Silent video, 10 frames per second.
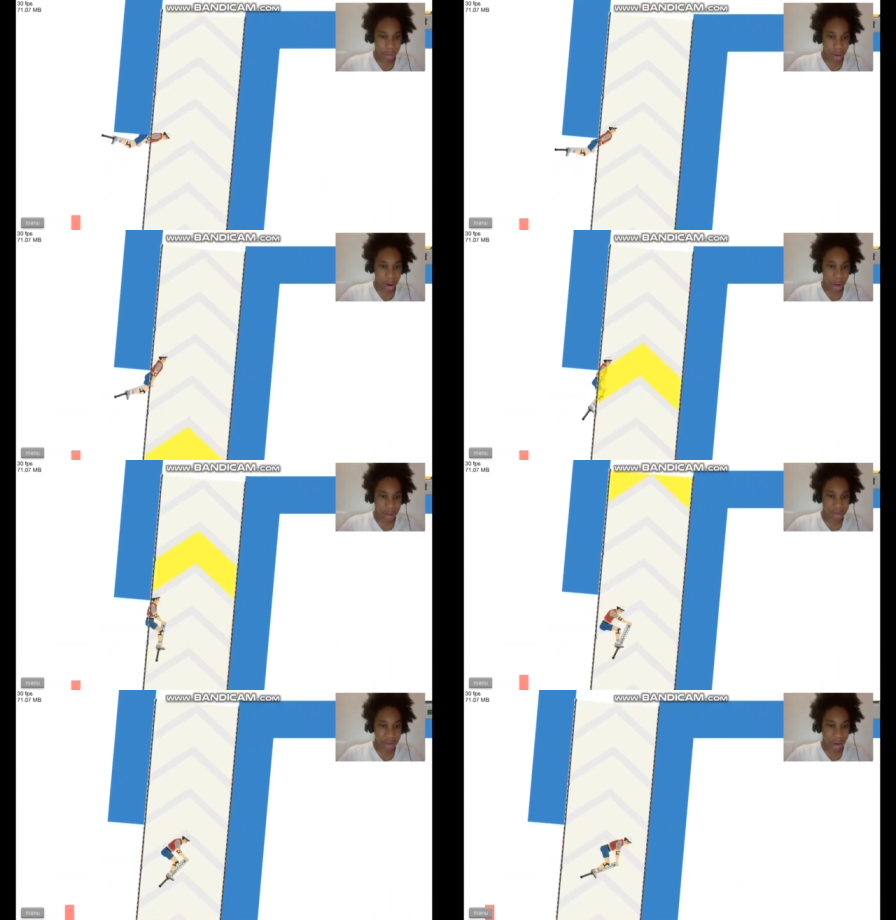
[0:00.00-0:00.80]

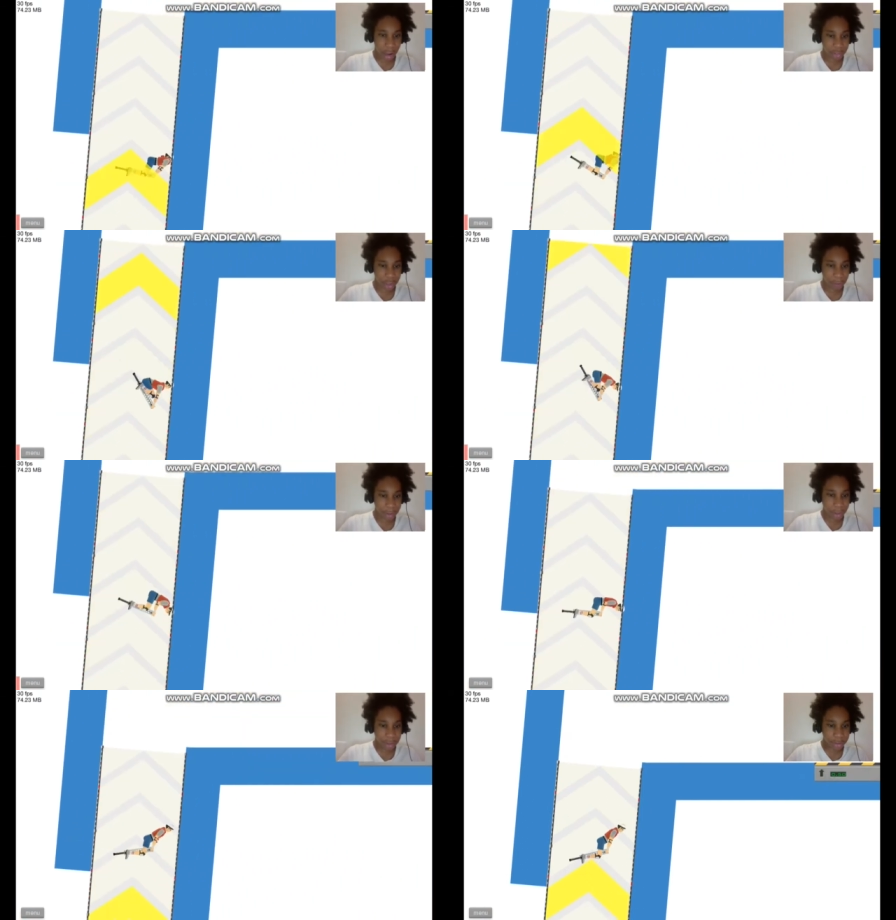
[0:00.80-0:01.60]
Alright, so I
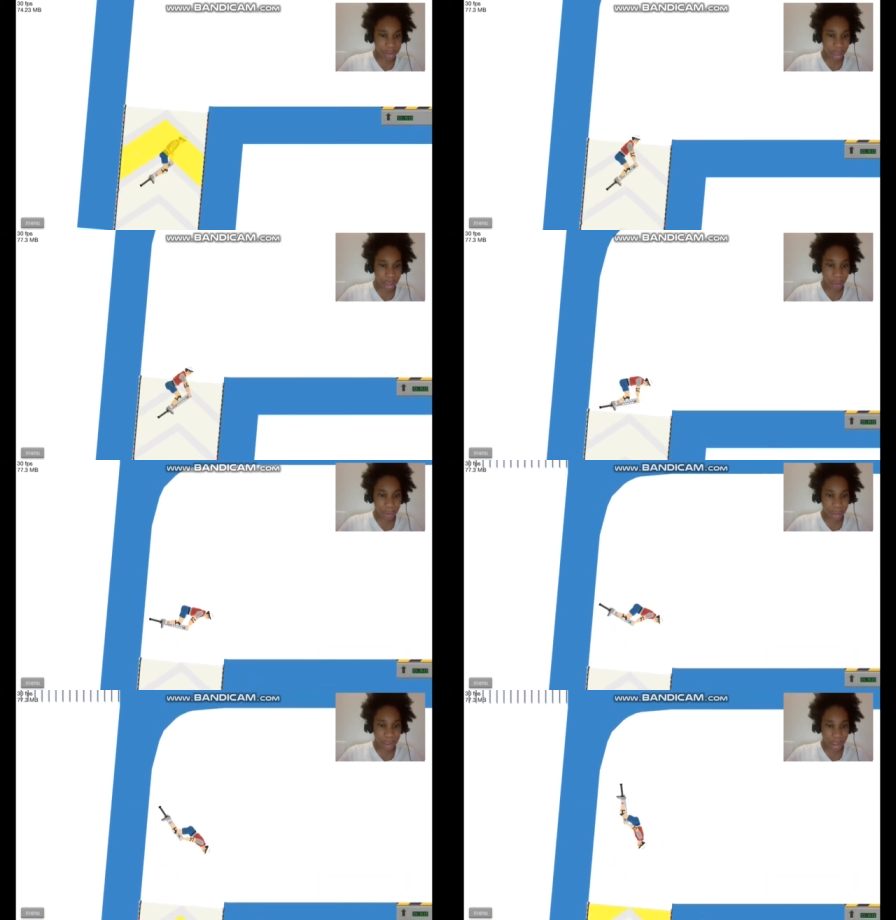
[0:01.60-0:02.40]
think
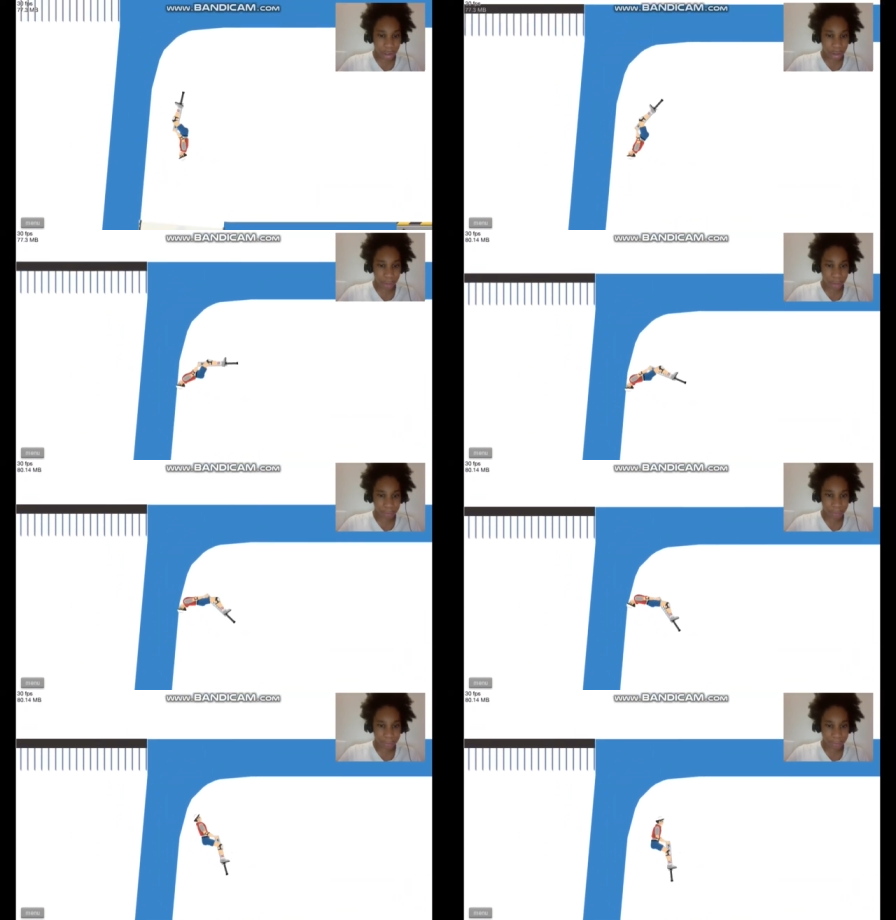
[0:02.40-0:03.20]
there we go.
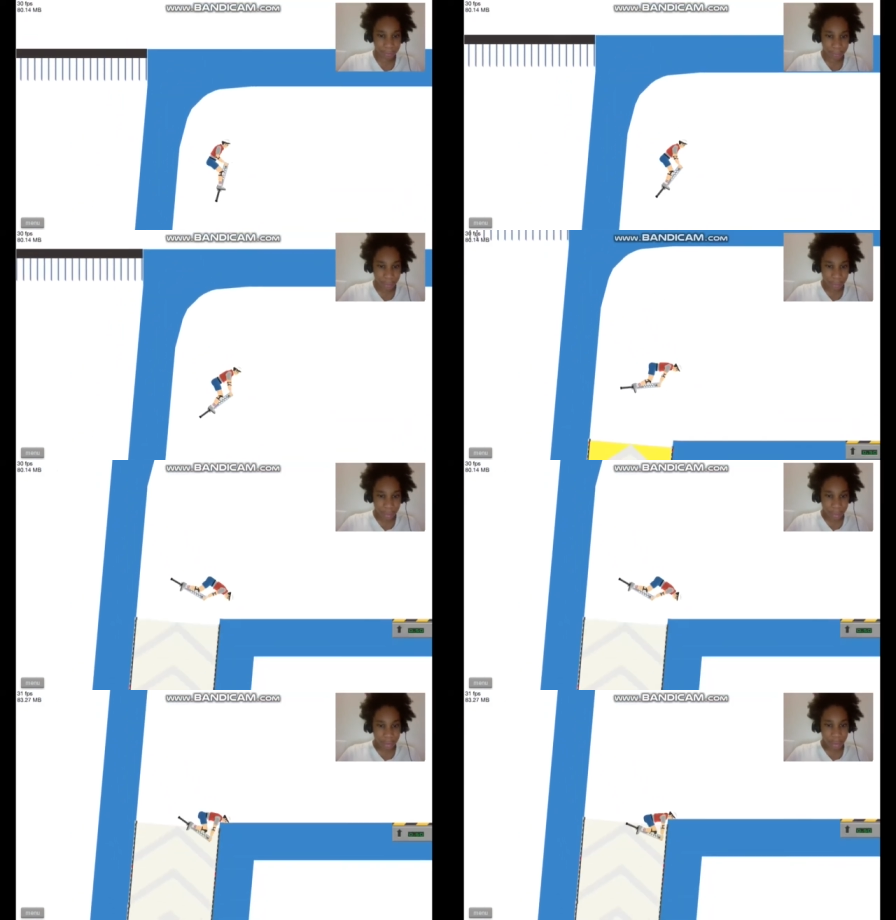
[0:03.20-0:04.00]

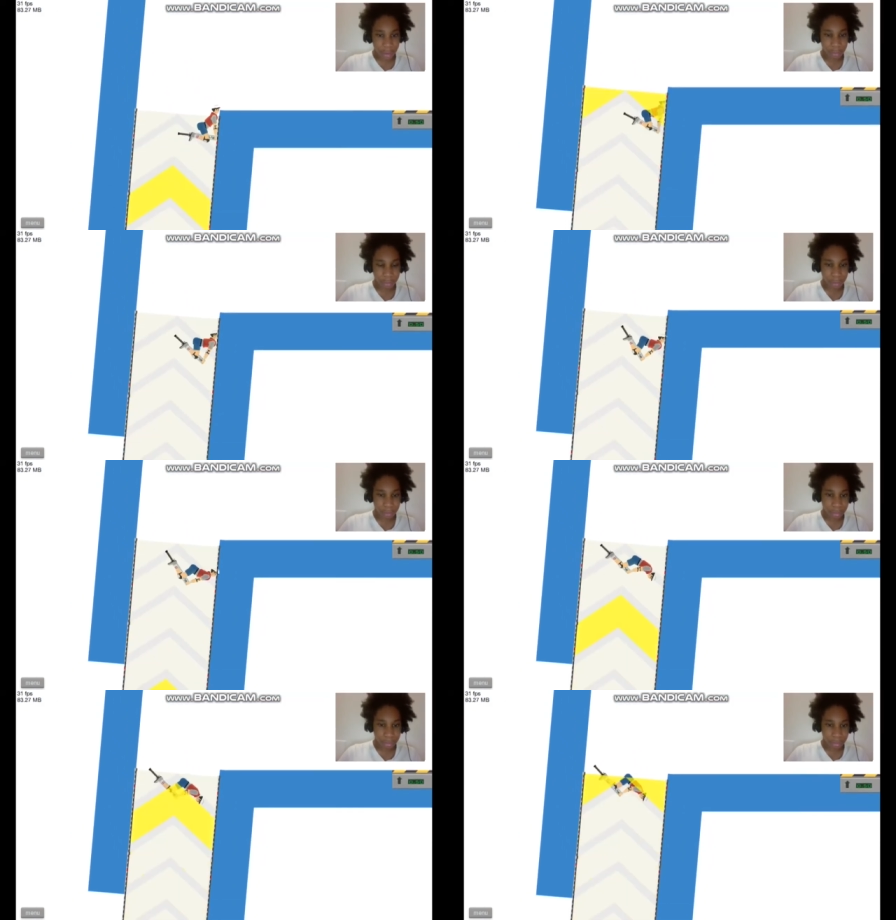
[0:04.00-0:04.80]
There
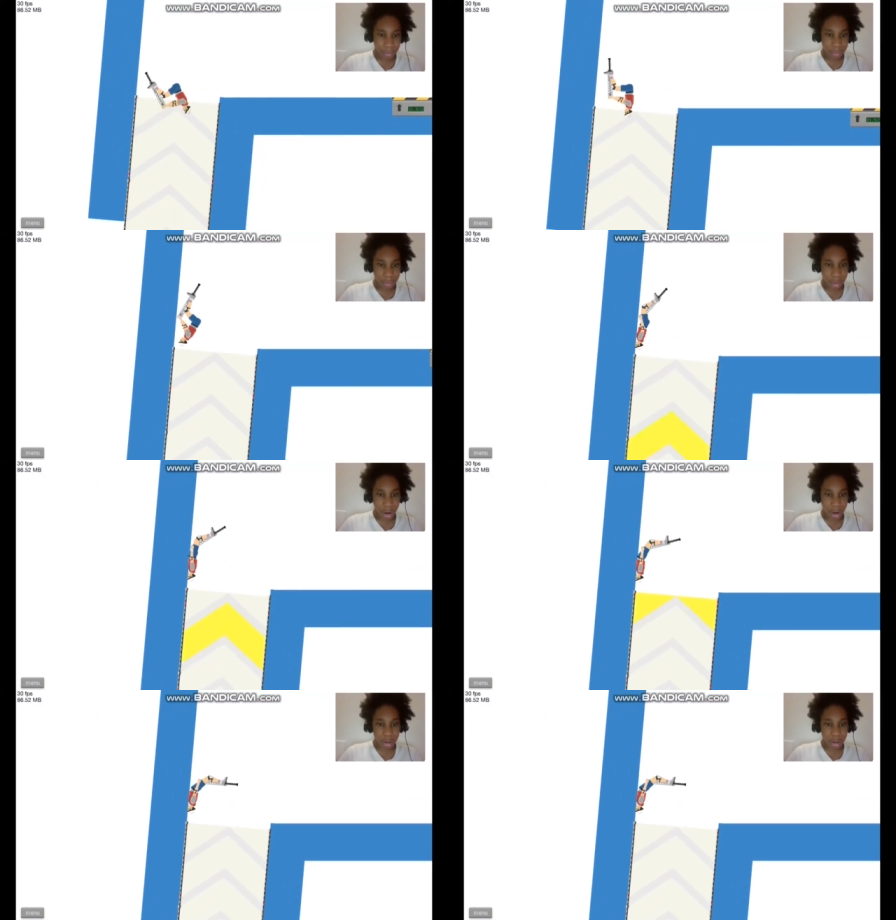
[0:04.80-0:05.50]
go